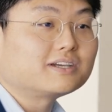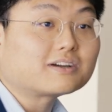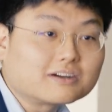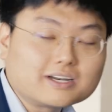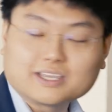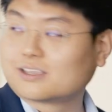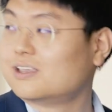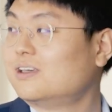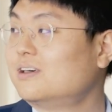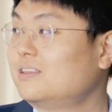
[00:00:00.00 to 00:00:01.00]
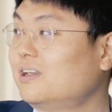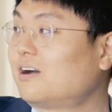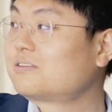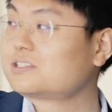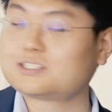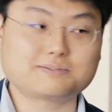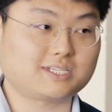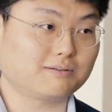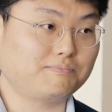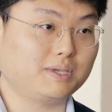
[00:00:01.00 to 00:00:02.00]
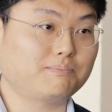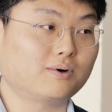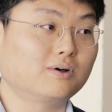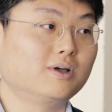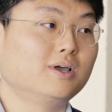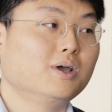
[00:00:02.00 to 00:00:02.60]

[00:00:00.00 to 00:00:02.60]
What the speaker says: hurting the other subset of people,